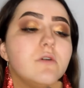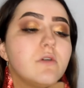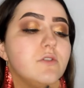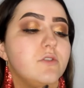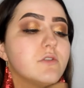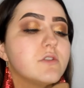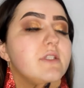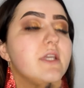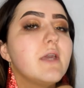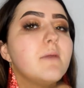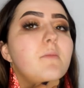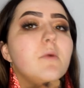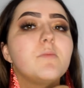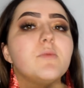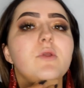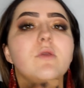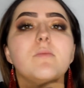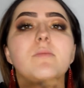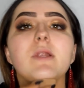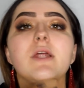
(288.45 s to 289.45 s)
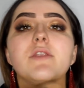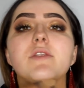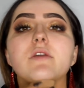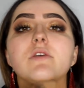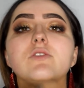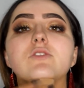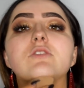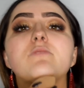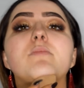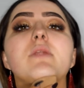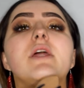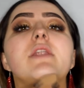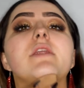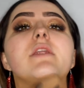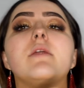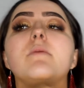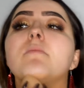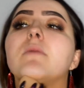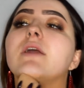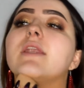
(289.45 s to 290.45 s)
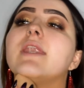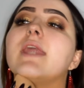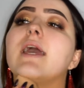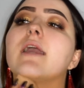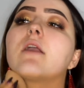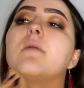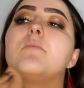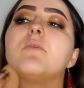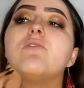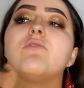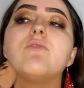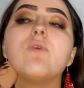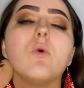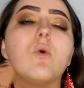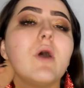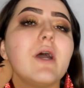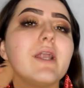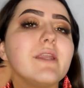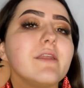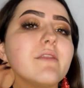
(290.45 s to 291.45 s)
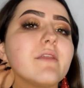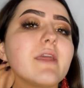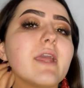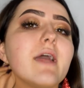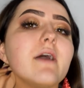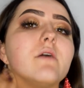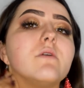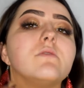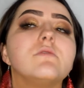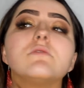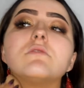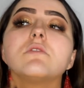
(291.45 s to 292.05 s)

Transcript: I'm just getting my beauty blender and just blending in my neck before anything else.